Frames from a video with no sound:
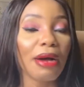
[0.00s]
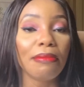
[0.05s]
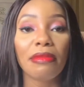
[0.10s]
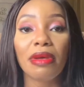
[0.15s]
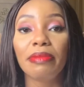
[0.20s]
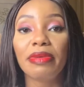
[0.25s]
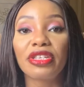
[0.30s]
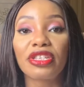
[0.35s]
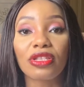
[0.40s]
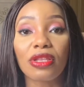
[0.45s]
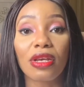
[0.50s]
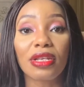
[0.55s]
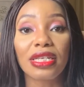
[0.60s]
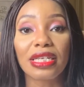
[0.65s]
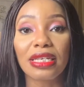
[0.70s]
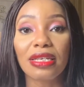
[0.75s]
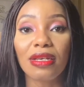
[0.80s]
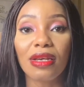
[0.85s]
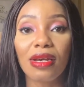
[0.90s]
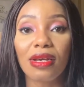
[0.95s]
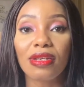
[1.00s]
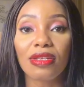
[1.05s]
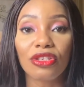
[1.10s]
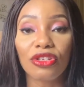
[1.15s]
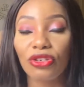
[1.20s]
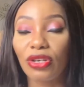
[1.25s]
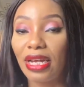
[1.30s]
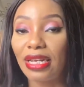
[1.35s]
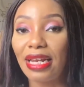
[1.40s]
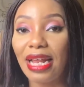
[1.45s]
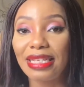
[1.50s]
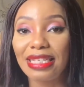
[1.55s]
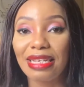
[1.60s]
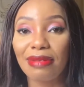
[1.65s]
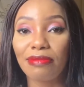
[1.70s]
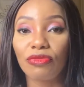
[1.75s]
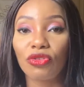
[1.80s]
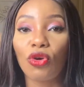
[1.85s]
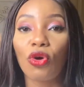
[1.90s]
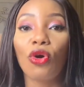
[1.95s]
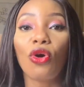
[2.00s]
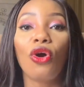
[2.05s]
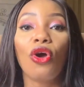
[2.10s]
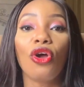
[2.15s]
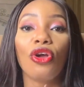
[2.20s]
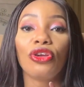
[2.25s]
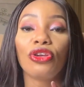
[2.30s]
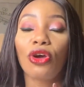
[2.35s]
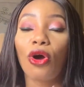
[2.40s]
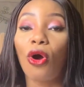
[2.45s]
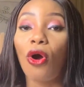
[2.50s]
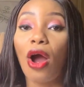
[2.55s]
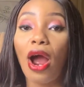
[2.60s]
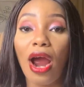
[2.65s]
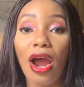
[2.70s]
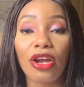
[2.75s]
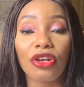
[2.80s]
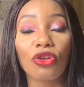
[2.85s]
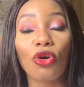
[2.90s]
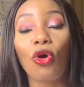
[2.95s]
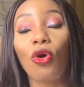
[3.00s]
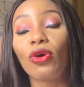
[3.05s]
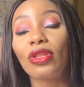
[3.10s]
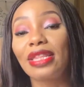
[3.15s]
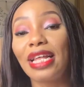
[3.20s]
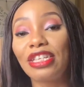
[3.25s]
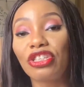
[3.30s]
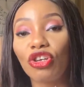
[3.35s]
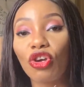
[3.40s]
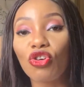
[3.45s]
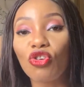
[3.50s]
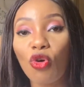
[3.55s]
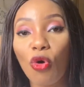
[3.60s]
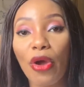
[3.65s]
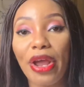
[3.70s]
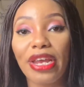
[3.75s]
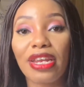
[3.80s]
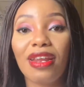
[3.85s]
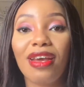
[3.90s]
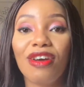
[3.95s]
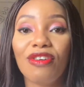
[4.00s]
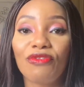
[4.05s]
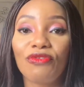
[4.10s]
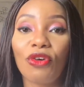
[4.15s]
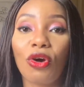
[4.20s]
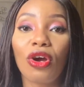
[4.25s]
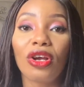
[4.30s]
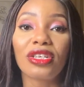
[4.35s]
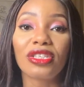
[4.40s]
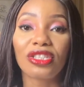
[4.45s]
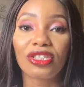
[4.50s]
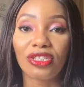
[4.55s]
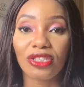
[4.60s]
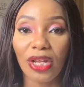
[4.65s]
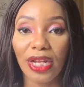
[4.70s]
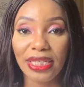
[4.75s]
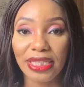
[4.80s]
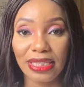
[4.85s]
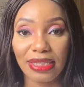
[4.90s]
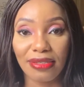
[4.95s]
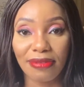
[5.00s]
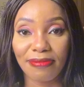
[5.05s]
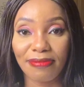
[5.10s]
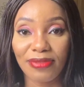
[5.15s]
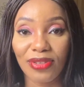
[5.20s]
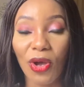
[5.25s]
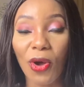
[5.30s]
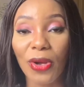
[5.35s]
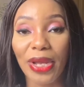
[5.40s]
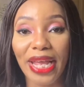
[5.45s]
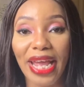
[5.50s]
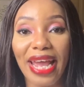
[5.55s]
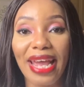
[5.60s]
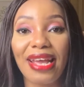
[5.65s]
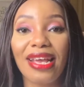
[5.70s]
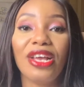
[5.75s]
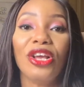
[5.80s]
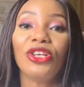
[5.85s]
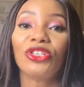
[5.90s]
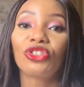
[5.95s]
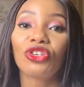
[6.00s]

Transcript: maybe study, you can let him know or her know that you're going for study, okay?